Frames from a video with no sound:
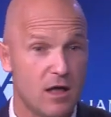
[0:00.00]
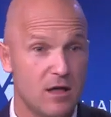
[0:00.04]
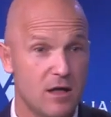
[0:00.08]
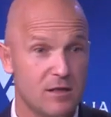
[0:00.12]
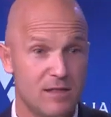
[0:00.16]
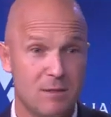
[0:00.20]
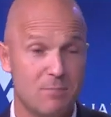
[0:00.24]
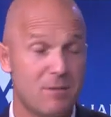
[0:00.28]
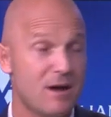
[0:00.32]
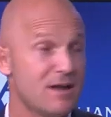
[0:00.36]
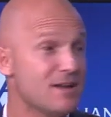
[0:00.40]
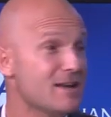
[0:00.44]

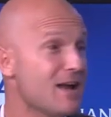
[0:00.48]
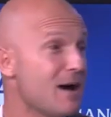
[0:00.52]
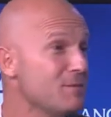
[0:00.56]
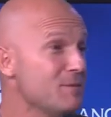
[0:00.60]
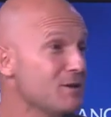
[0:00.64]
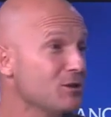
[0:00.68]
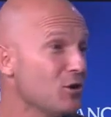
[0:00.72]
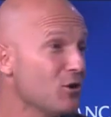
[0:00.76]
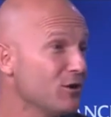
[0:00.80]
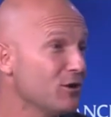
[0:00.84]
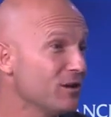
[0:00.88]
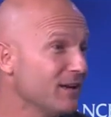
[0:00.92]
They might not
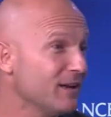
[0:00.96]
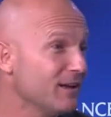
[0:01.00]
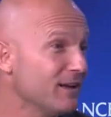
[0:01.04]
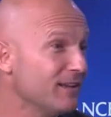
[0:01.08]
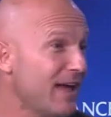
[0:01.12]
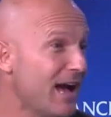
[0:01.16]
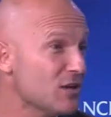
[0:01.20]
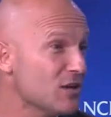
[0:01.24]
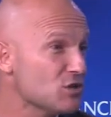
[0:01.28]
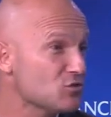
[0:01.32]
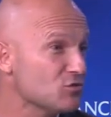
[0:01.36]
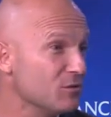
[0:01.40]
be learning in a
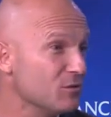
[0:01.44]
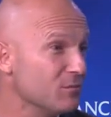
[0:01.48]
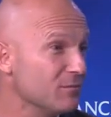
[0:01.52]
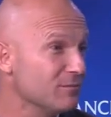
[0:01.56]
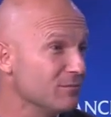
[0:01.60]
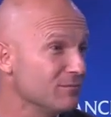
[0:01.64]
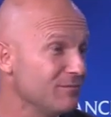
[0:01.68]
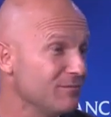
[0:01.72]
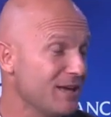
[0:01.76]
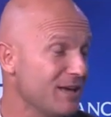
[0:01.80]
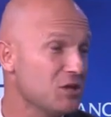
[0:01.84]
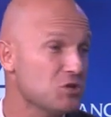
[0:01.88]
classroom.
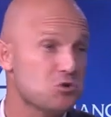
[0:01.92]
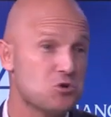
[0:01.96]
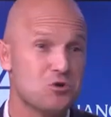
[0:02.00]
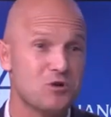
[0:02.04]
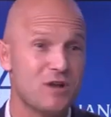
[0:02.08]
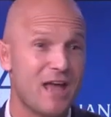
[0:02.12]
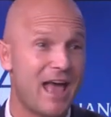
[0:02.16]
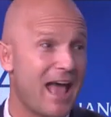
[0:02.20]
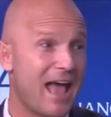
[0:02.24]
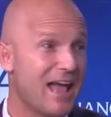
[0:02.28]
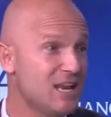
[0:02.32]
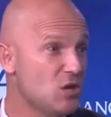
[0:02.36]
They can
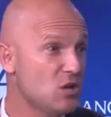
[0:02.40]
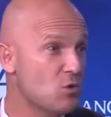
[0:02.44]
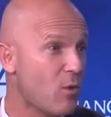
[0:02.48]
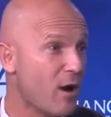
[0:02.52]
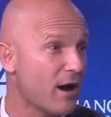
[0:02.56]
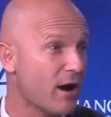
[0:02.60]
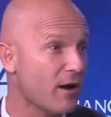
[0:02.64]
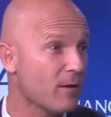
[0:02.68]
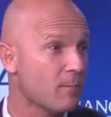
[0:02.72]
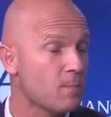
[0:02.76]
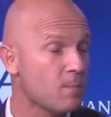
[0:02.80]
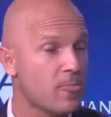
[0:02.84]
learn
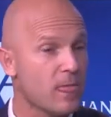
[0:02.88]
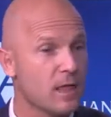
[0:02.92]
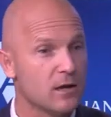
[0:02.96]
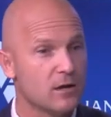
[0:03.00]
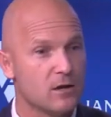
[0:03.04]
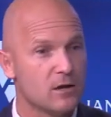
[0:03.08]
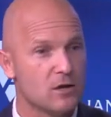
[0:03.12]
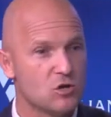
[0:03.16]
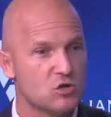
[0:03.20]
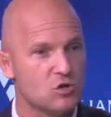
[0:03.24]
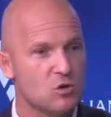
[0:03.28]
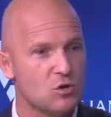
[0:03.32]
anywhere.
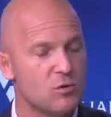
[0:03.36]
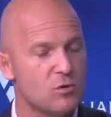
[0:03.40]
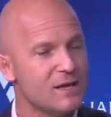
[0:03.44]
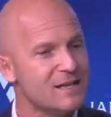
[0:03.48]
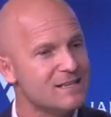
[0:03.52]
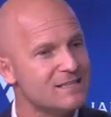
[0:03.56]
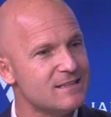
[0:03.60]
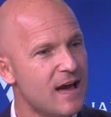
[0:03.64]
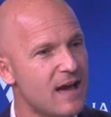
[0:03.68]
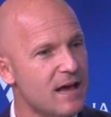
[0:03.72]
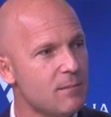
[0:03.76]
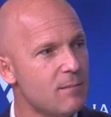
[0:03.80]
So
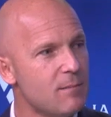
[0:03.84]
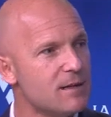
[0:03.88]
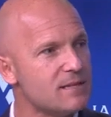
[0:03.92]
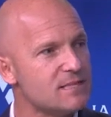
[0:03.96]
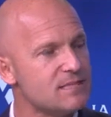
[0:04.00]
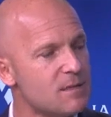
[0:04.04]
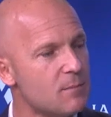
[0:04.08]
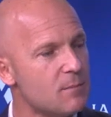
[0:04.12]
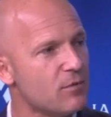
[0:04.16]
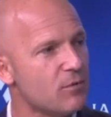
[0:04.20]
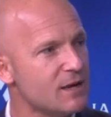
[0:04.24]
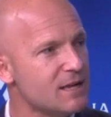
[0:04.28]
it's not about
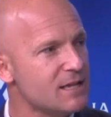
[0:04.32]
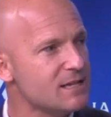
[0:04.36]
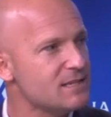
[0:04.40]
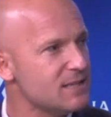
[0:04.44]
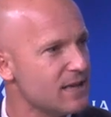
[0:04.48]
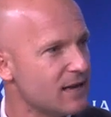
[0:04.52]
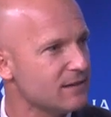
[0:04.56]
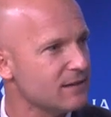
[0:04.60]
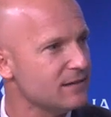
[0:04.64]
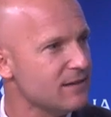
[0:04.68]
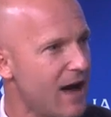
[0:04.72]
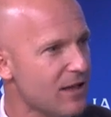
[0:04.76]
separating
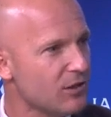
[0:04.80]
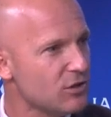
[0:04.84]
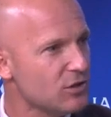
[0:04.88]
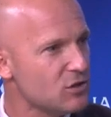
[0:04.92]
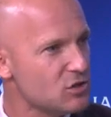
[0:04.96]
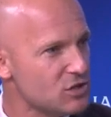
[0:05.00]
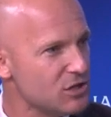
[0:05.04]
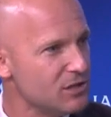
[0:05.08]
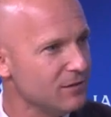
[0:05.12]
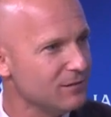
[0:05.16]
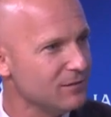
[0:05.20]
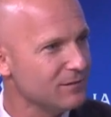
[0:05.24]

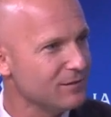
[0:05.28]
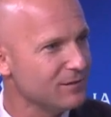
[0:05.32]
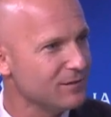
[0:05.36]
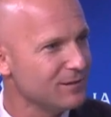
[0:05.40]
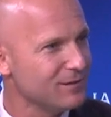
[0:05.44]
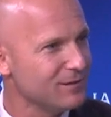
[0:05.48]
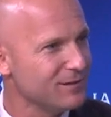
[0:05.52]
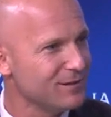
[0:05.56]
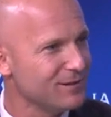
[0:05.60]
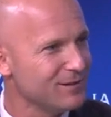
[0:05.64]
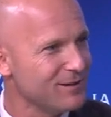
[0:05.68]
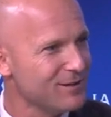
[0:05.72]
technology
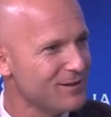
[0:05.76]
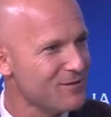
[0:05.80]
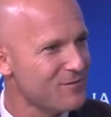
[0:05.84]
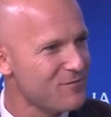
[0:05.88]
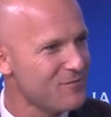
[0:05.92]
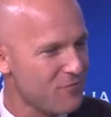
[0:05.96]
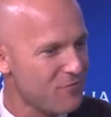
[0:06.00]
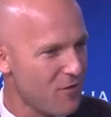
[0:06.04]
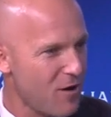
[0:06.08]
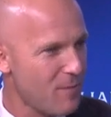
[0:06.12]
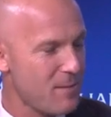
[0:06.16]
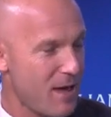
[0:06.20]

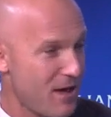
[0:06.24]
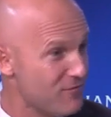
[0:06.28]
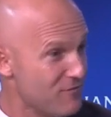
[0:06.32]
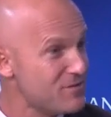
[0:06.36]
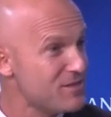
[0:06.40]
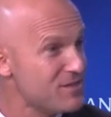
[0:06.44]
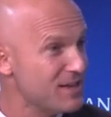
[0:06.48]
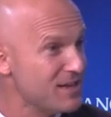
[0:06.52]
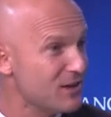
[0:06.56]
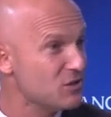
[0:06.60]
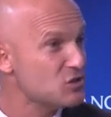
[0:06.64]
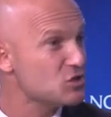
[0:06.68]
from
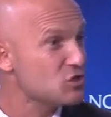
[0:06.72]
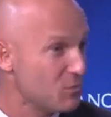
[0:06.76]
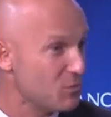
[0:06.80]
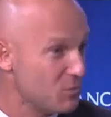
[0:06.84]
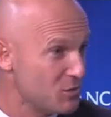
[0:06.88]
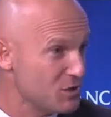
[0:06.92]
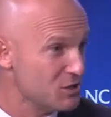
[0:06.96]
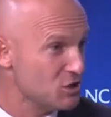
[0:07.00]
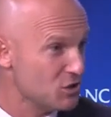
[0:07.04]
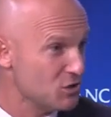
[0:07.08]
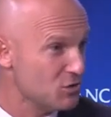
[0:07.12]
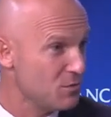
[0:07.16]
everything else that
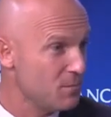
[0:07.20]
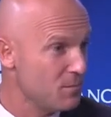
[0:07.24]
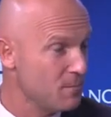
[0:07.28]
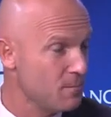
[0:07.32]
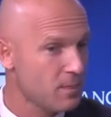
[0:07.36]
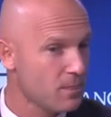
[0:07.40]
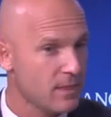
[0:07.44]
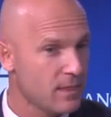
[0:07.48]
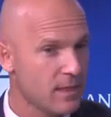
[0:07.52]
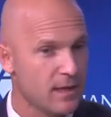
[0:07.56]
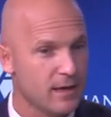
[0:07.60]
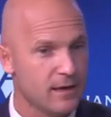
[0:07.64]
we do.
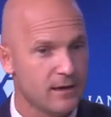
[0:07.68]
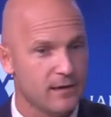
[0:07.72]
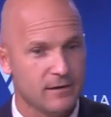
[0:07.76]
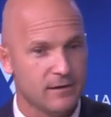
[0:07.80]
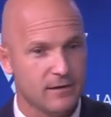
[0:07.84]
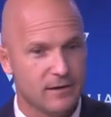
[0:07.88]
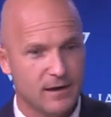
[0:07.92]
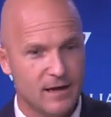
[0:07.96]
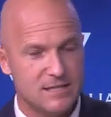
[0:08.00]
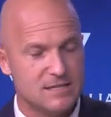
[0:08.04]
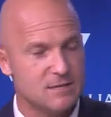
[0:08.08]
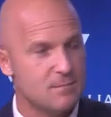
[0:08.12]

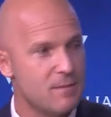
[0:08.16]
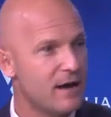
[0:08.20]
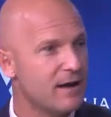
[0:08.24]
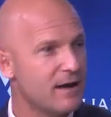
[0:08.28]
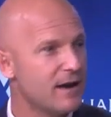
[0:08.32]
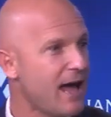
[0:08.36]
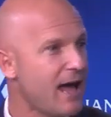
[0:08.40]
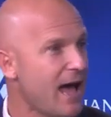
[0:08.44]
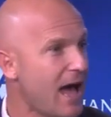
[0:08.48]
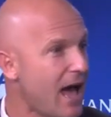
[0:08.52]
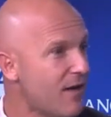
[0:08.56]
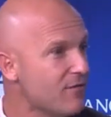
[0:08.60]
It's
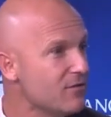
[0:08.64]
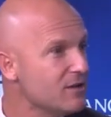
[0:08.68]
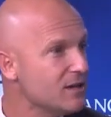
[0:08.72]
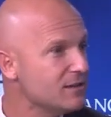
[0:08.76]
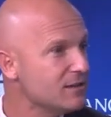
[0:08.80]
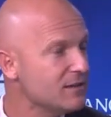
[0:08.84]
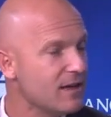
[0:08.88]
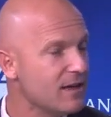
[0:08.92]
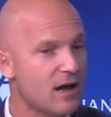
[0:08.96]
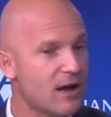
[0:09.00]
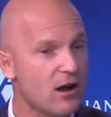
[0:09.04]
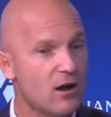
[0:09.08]
about having
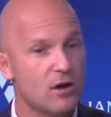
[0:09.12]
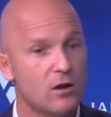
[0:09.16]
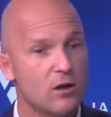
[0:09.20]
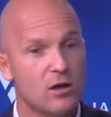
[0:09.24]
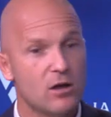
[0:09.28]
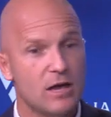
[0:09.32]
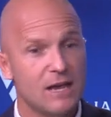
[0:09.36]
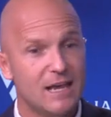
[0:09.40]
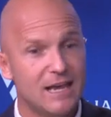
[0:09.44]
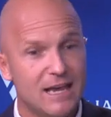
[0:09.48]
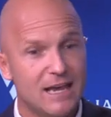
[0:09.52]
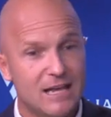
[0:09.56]
it there,
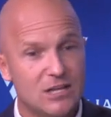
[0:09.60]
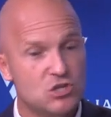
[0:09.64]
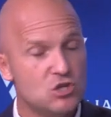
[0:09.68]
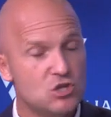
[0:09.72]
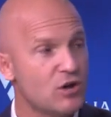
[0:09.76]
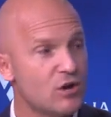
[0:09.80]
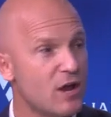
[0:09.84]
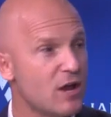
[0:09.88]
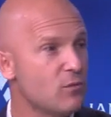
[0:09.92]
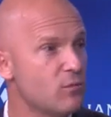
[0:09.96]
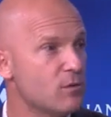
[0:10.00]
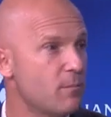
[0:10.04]

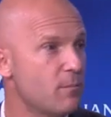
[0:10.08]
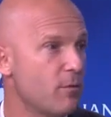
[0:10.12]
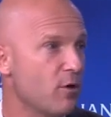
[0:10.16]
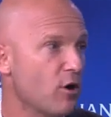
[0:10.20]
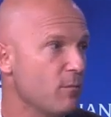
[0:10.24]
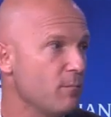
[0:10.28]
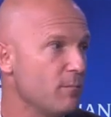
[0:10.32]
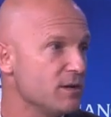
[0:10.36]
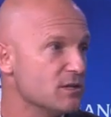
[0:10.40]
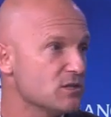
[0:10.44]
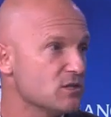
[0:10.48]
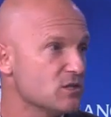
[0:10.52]
integrating with
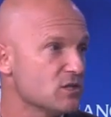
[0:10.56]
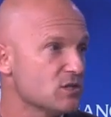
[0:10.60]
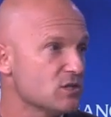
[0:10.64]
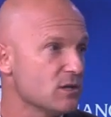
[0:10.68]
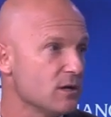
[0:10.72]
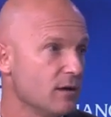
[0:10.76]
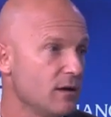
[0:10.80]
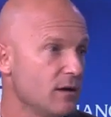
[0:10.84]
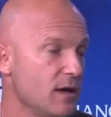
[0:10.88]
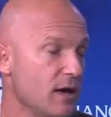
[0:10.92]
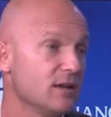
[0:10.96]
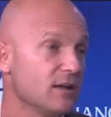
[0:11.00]

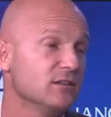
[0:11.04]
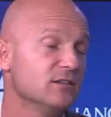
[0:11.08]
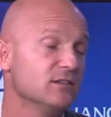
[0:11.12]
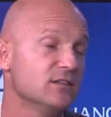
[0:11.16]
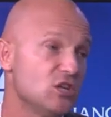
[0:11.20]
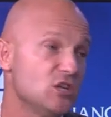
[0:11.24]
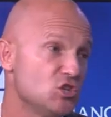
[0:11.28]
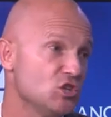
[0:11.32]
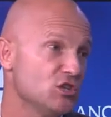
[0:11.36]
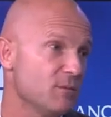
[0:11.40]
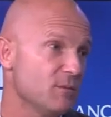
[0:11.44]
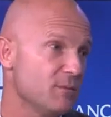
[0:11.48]
purpose, and
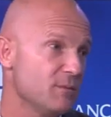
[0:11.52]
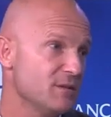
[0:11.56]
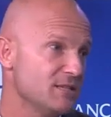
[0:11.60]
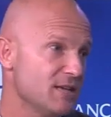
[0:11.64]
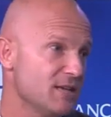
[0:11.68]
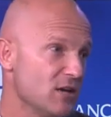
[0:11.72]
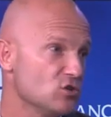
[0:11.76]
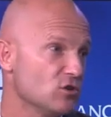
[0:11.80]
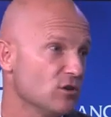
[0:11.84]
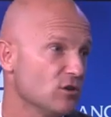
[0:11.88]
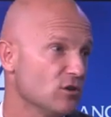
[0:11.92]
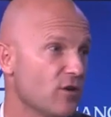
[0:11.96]
unleashing the
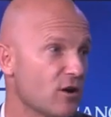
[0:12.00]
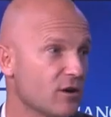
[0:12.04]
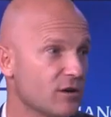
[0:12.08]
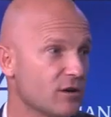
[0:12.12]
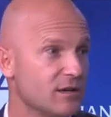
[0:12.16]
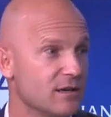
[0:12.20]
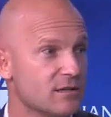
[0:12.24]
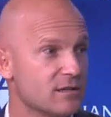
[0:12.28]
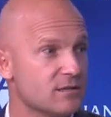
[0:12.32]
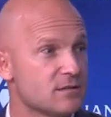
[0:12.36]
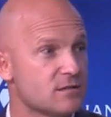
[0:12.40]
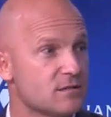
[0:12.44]
potential of our
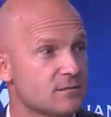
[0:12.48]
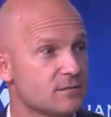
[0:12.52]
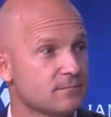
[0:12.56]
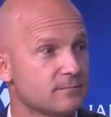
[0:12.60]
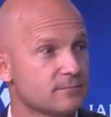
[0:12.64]
kids.